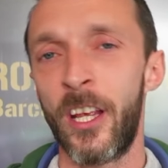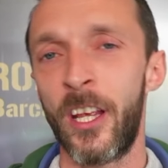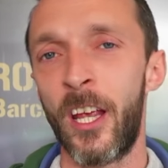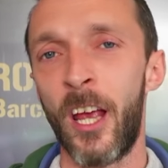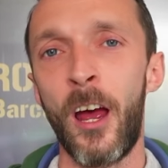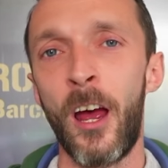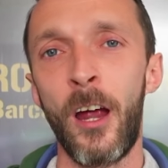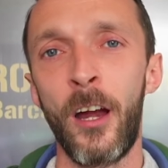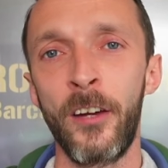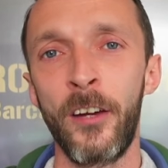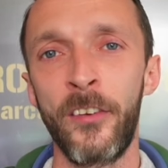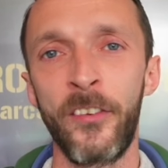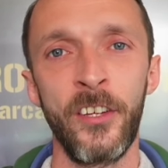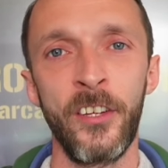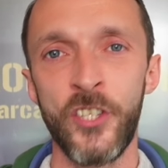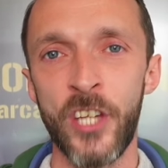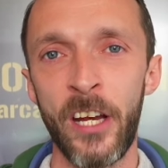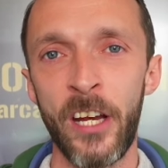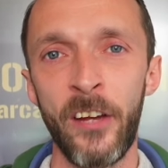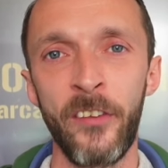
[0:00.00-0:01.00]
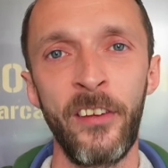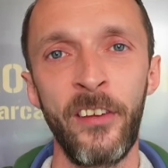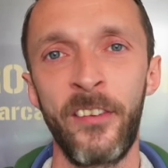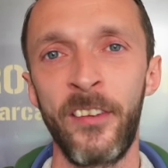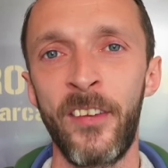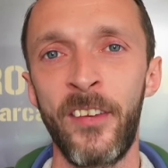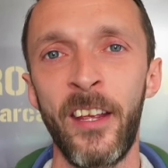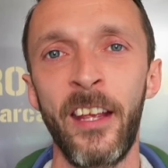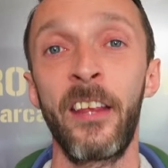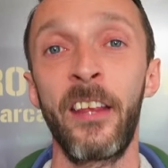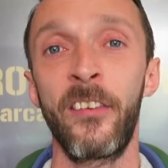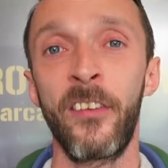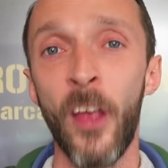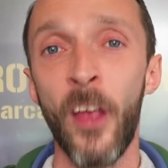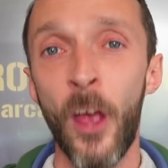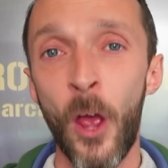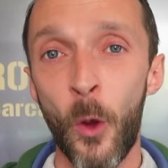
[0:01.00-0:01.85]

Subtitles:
the cards, the jerseys, the tickets,